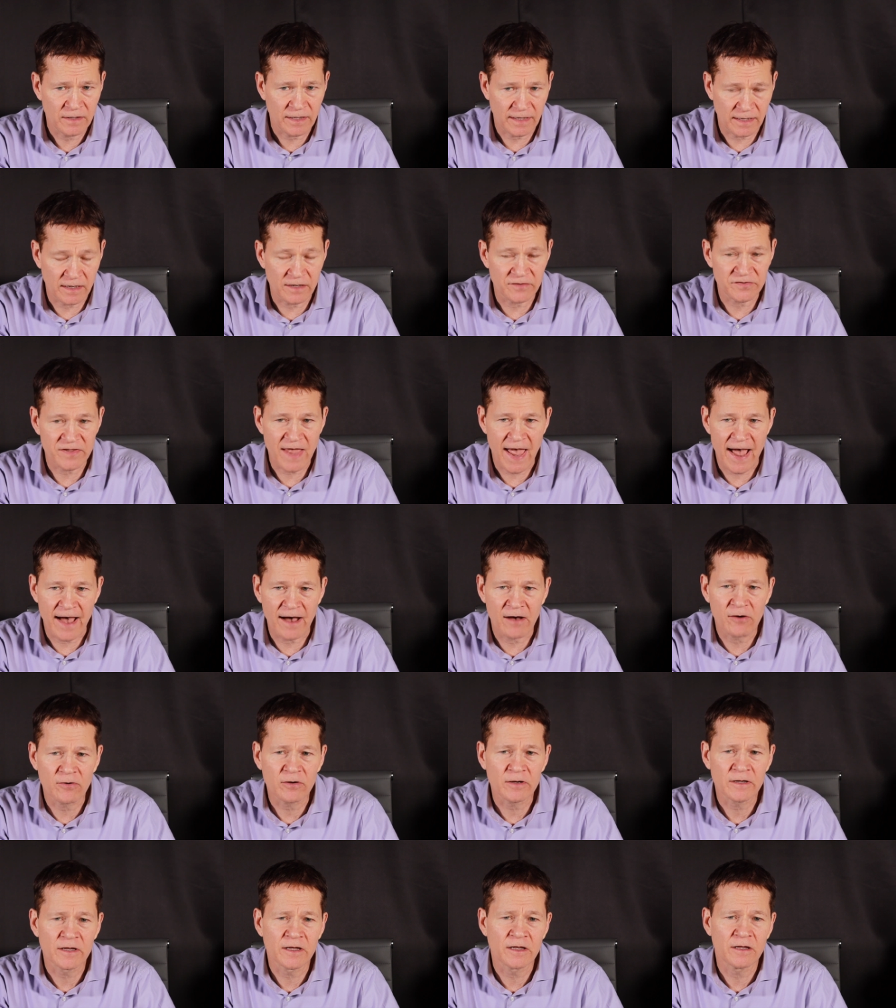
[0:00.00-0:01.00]
It is
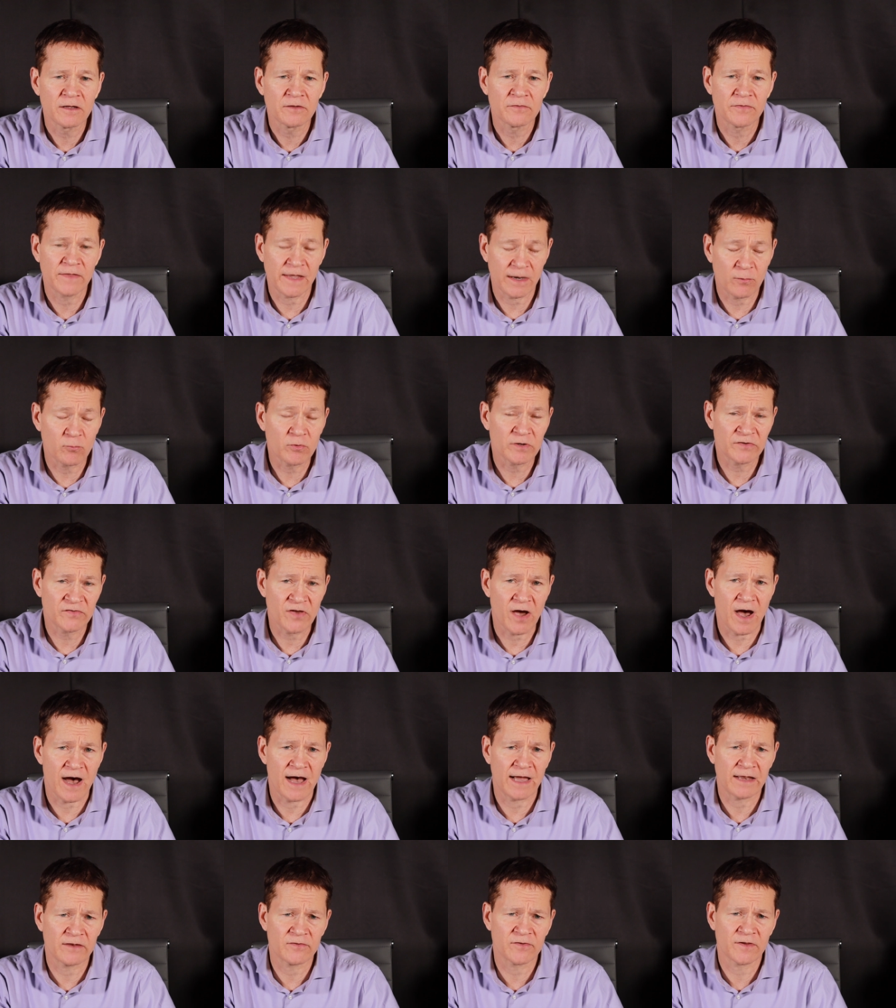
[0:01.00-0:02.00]
how they were
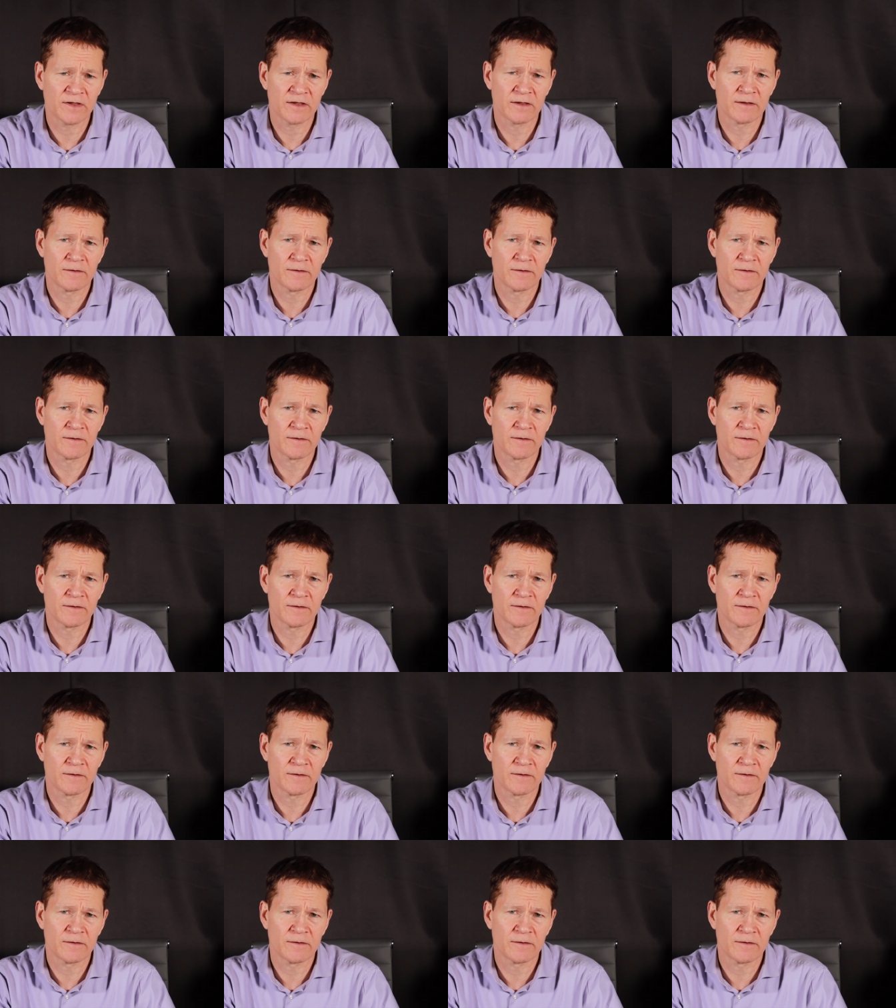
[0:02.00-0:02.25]
taught.